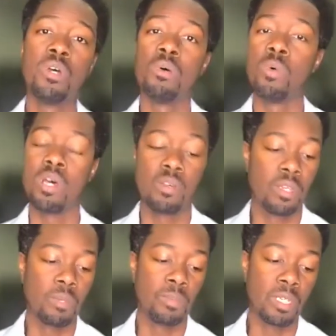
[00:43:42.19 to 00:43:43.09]
whether
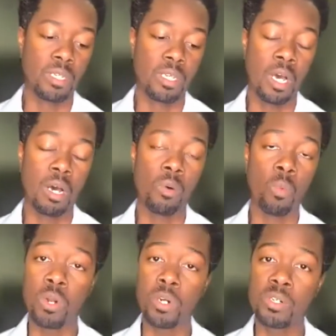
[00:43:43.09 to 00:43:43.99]
they be uh,
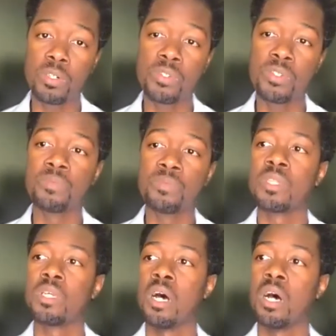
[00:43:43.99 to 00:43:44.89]
workers,
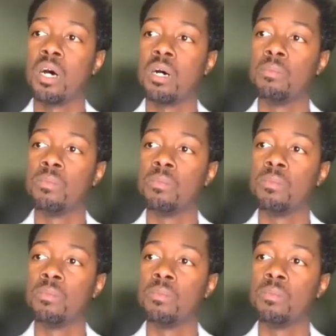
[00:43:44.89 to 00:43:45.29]
um,